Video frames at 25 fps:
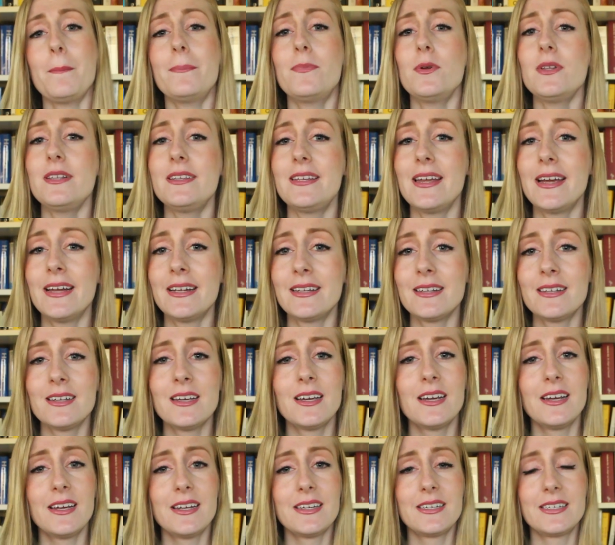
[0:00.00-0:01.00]
But then
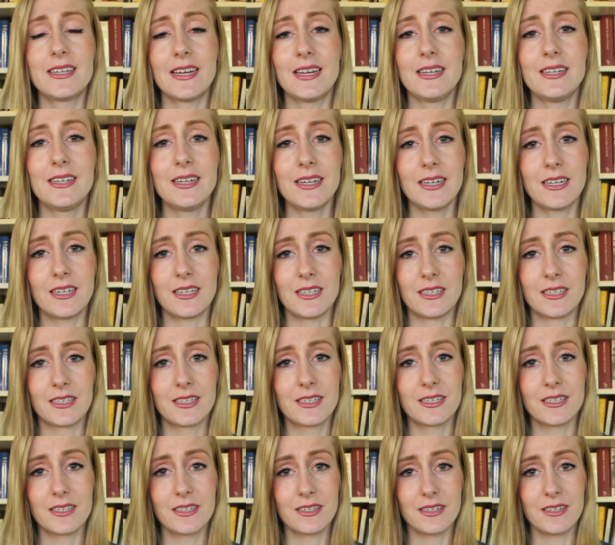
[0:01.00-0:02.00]
St.
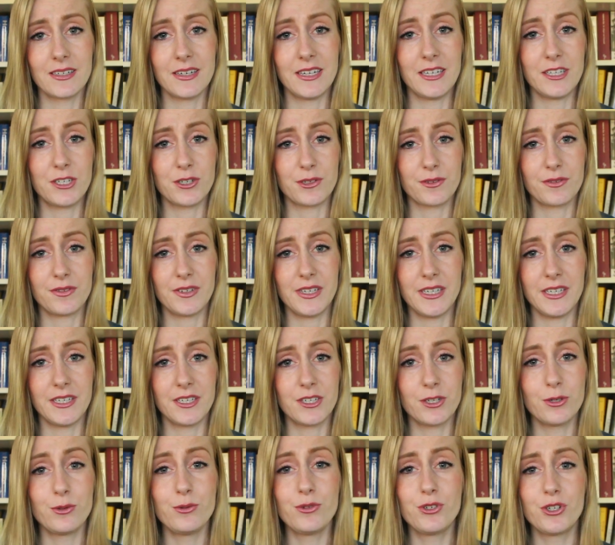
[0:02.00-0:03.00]
Nicholas
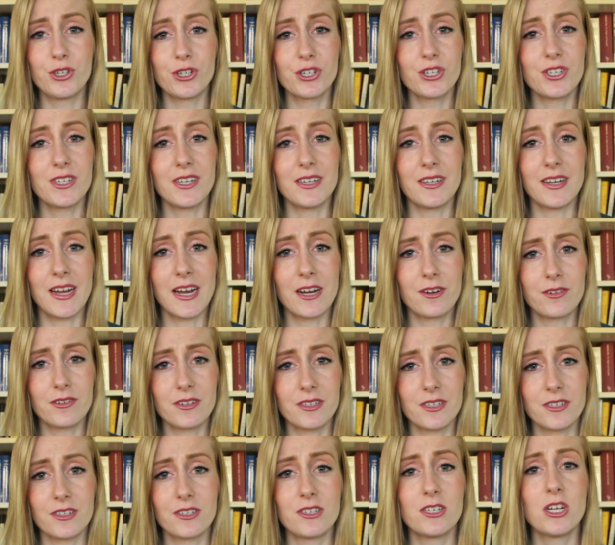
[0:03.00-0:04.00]
intervened, who just
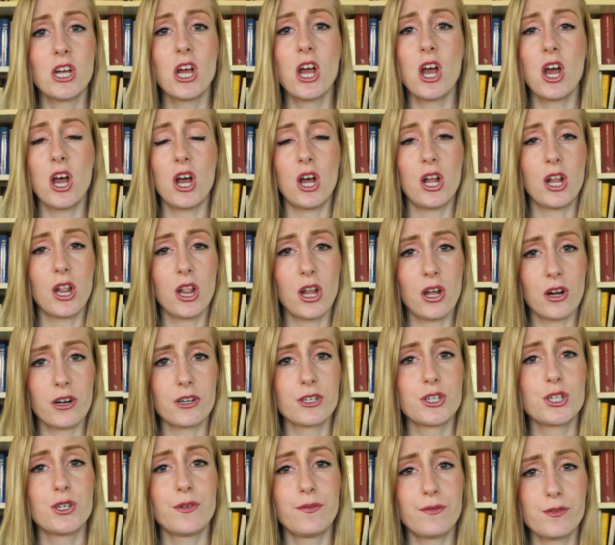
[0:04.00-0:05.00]
inherited a
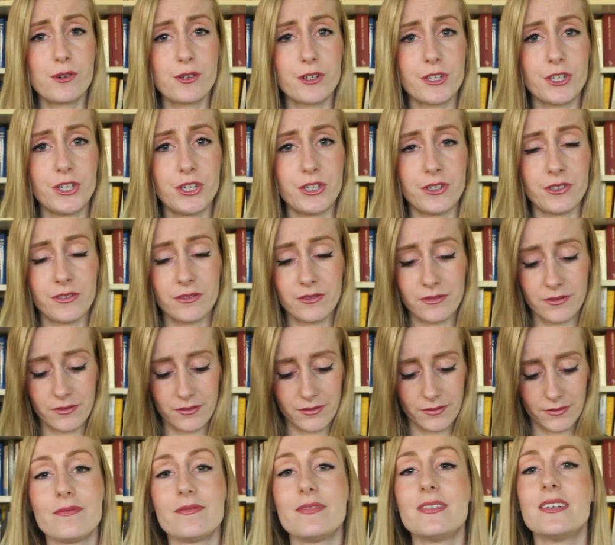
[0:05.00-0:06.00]
large fortune.
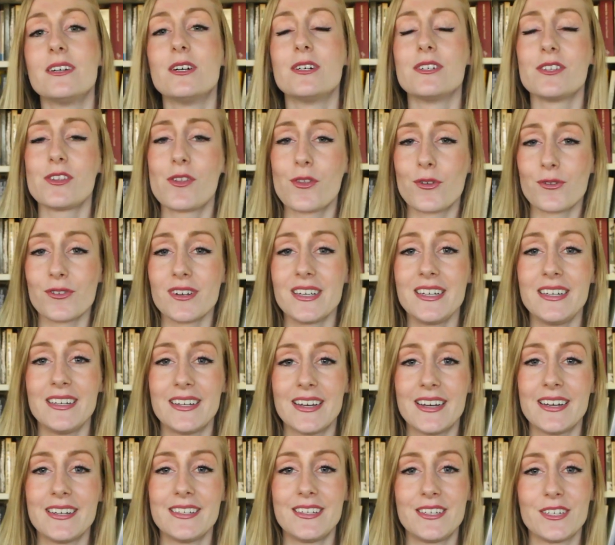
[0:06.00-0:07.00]
On three
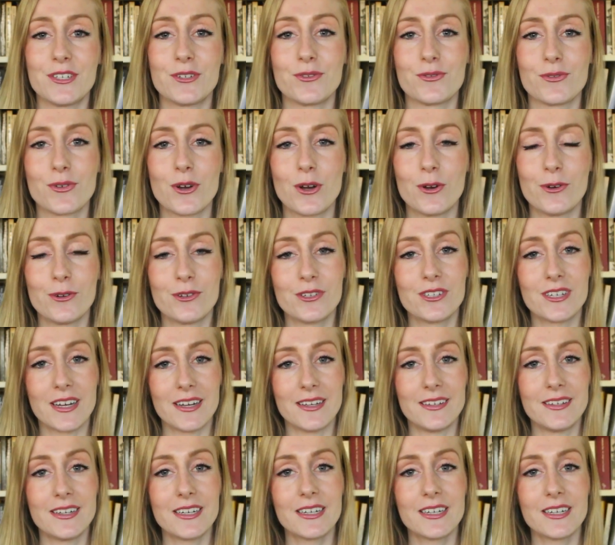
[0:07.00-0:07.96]
nights in a row, St.